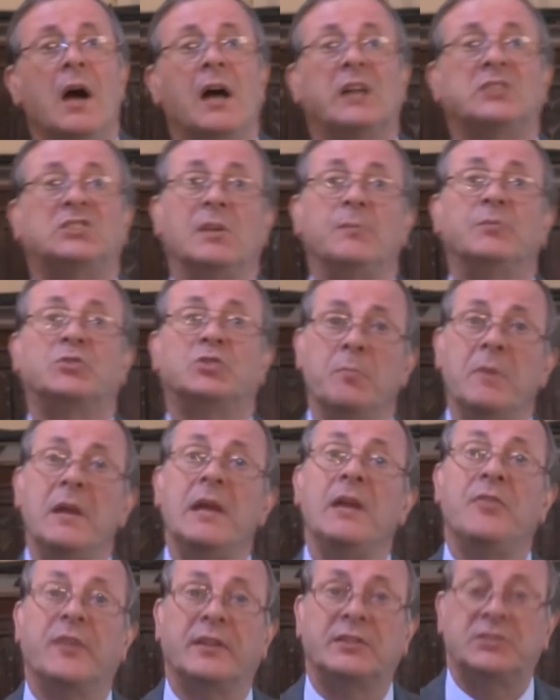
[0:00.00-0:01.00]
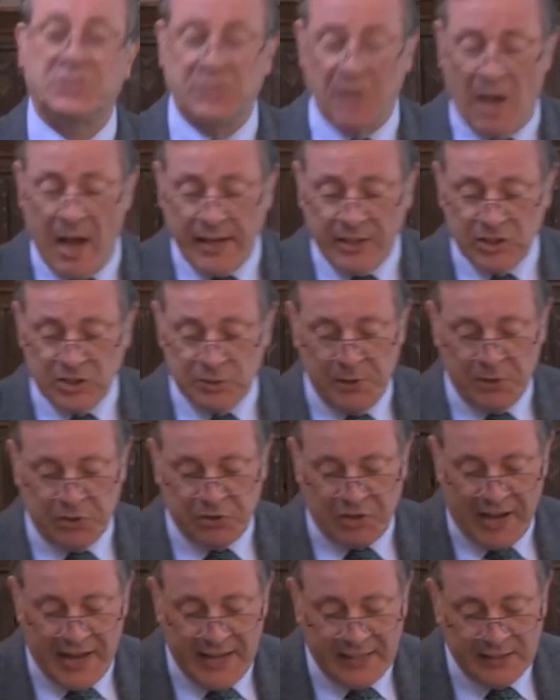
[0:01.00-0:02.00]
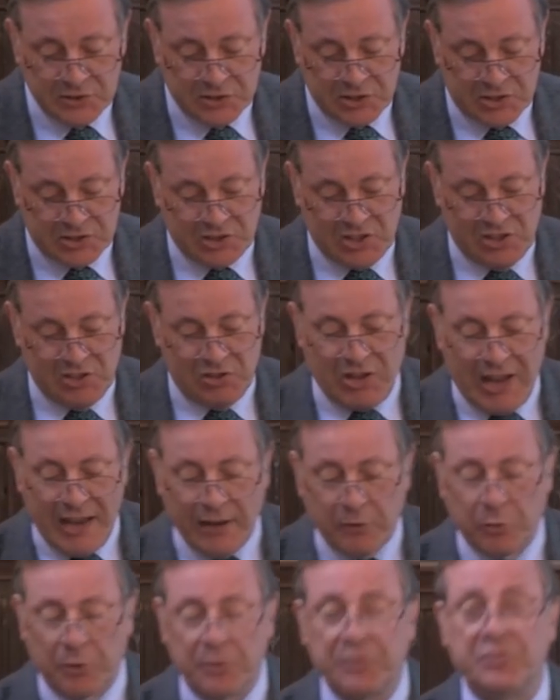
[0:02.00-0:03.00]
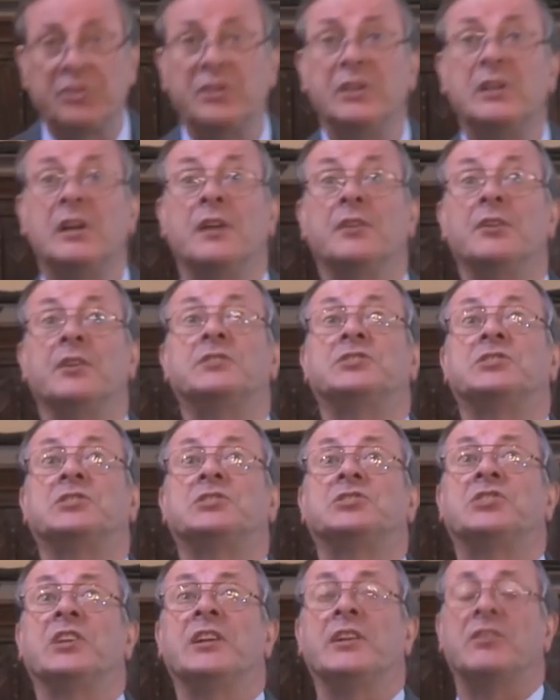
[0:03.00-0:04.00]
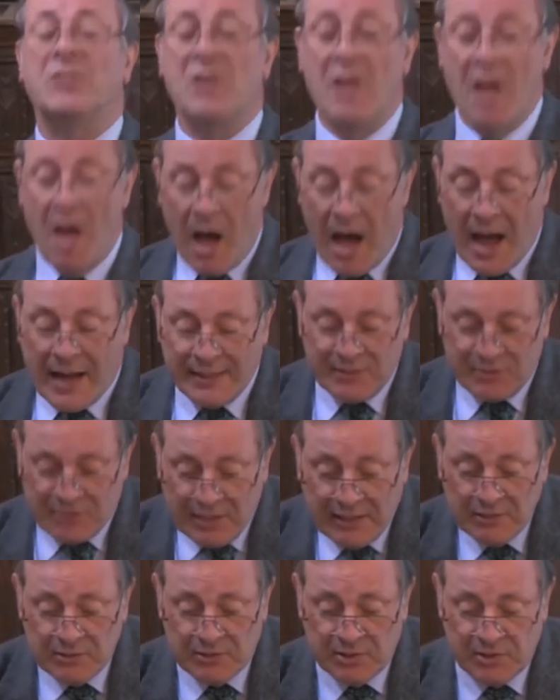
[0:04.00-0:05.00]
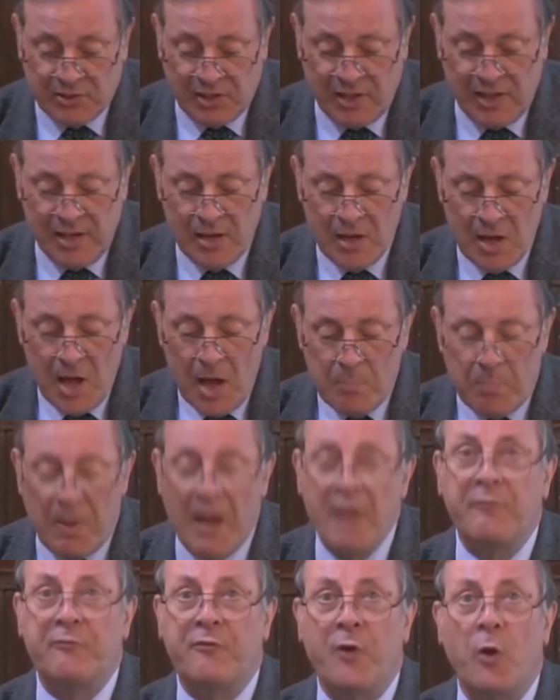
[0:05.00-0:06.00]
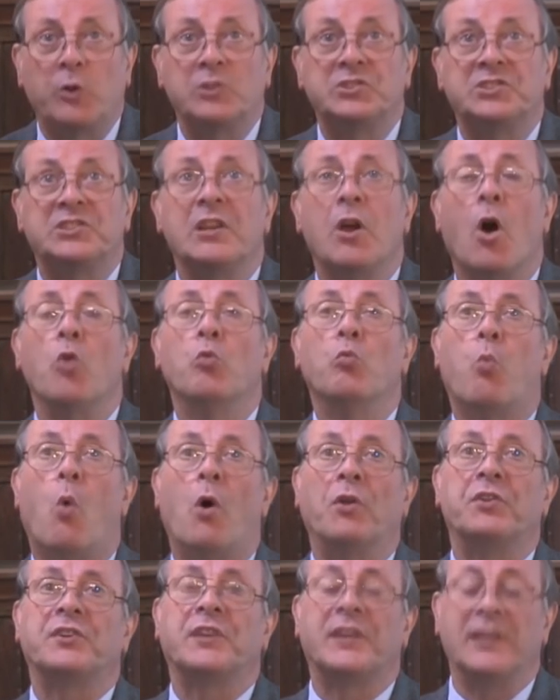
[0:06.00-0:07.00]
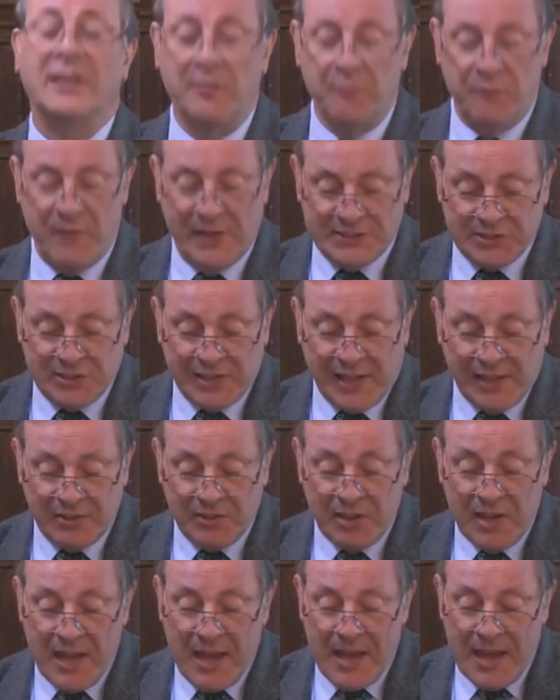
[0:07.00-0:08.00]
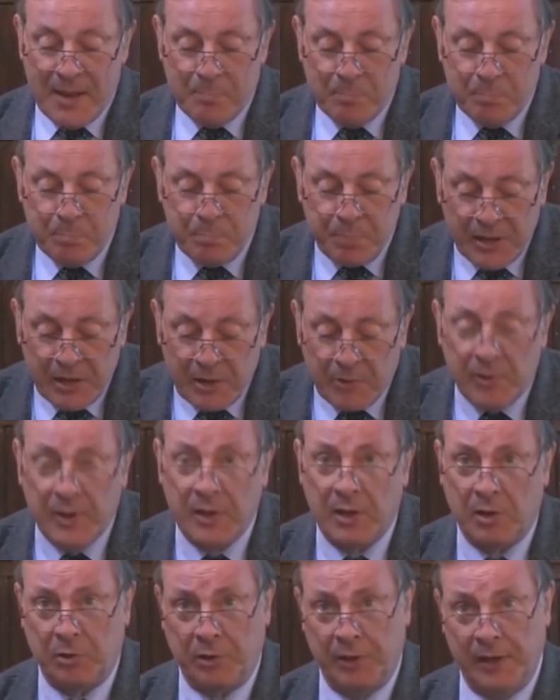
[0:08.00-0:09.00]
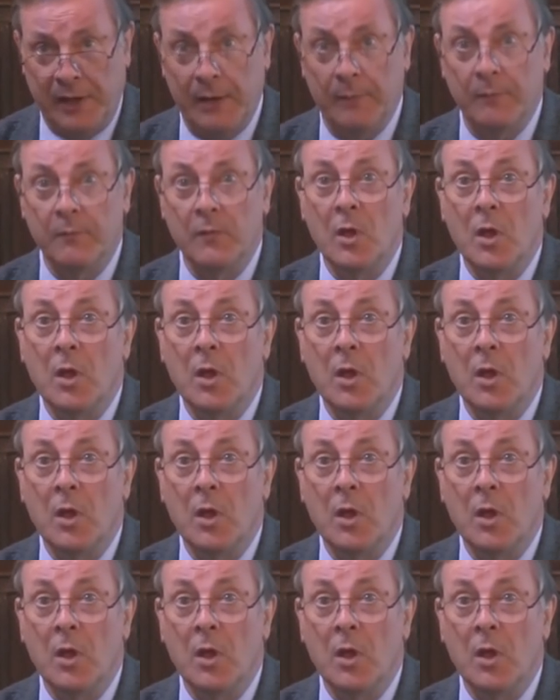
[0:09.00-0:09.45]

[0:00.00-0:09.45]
And it seems to me that science maintains its integrity and its distinct identity by focusing on what it can investigate empirically.